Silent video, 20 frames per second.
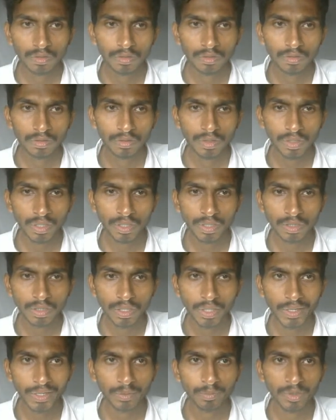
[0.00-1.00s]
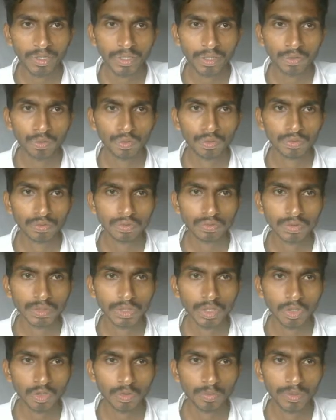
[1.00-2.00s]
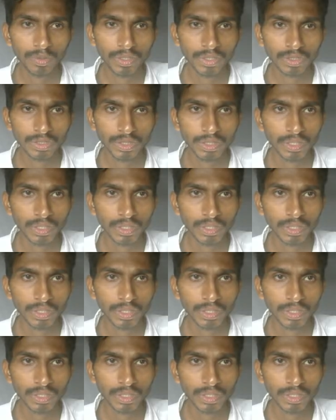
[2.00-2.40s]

Okay, I'd better go through the documentation